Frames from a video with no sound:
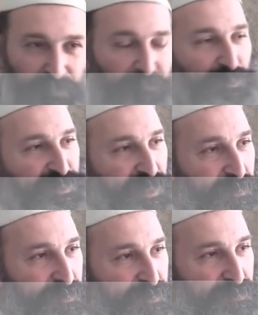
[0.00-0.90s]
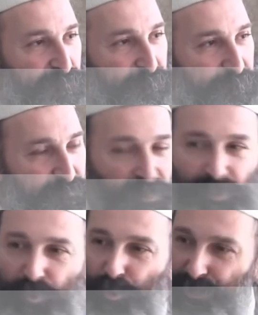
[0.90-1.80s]
from their sickness.
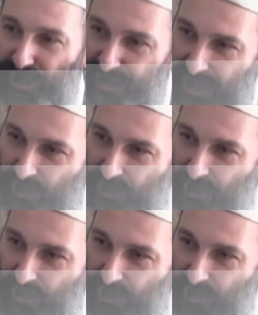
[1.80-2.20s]
Who's the